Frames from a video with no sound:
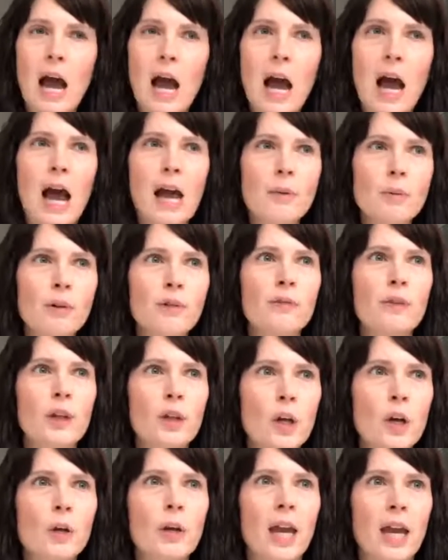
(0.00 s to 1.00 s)
I would
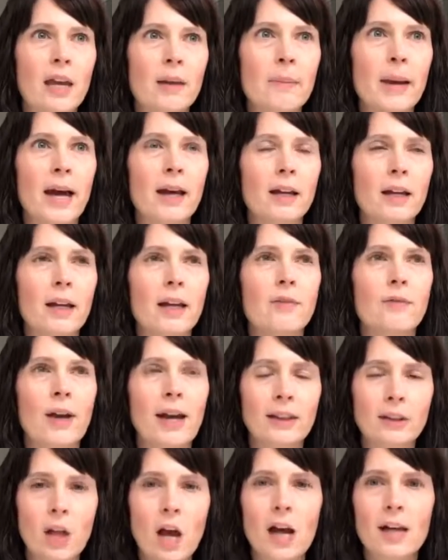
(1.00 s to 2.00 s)
feel okay about it if
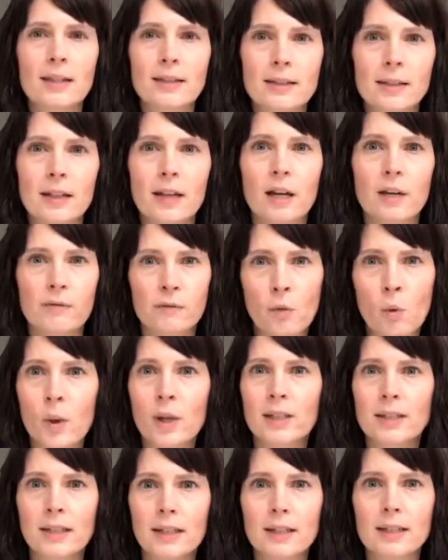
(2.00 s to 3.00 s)
I lost it at
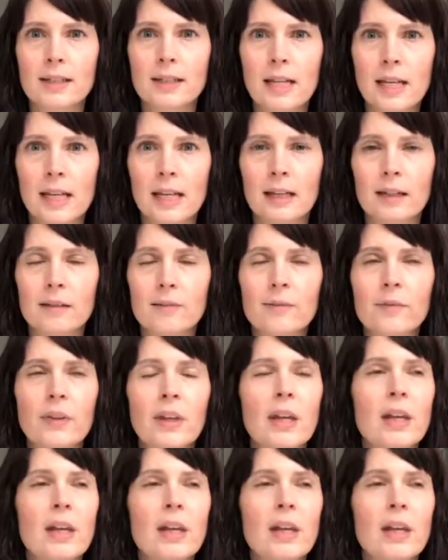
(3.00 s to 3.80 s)
$416,000.